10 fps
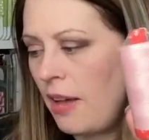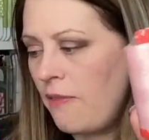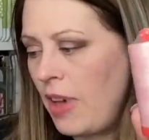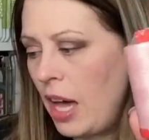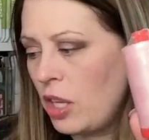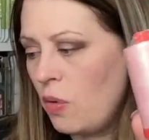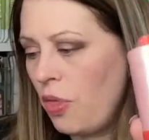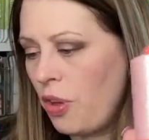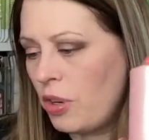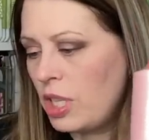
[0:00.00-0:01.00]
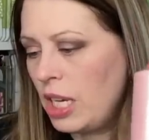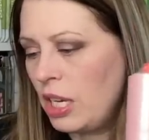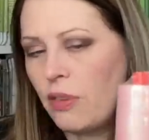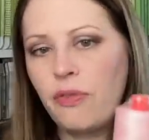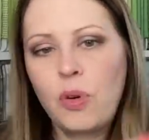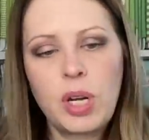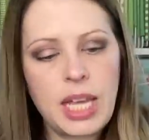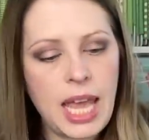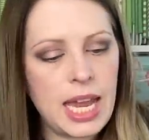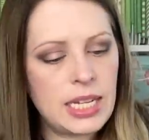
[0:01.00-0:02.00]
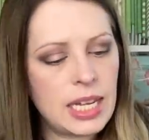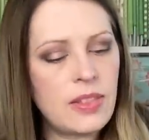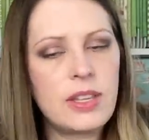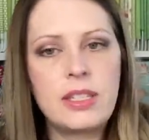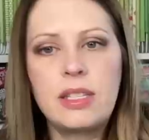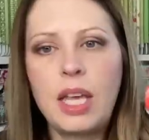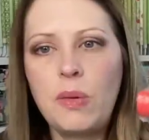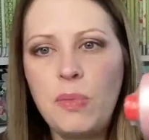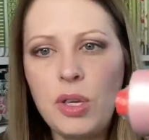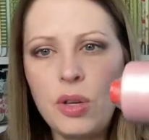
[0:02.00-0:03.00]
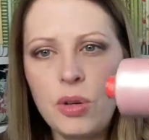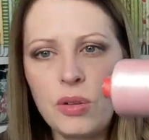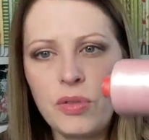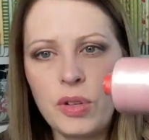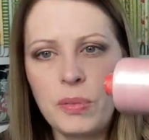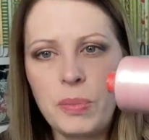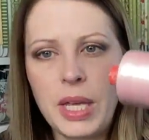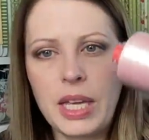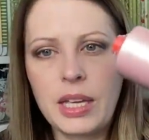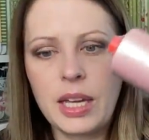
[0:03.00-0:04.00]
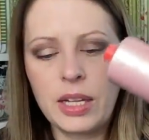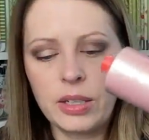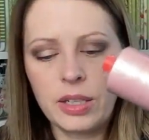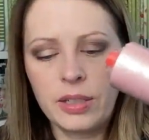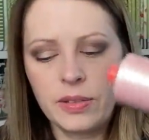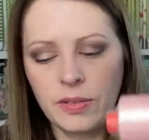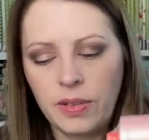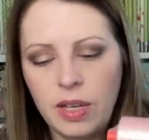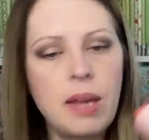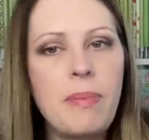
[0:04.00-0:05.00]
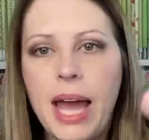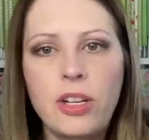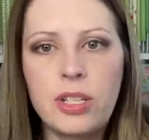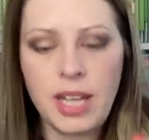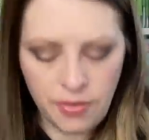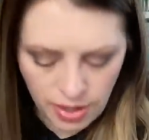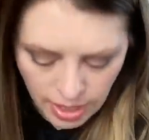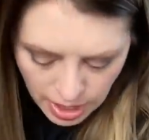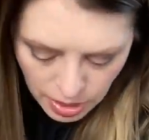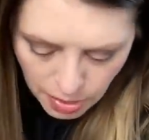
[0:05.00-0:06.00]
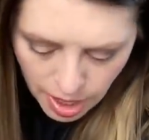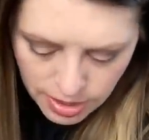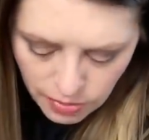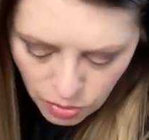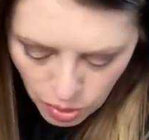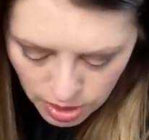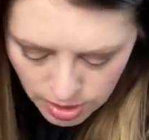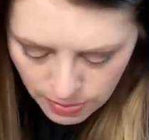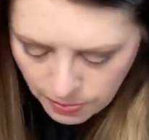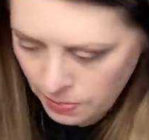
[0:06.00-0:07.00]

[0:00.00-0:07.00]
value 1348 and this is a beautiful pink color. It matches everything in the box, of course.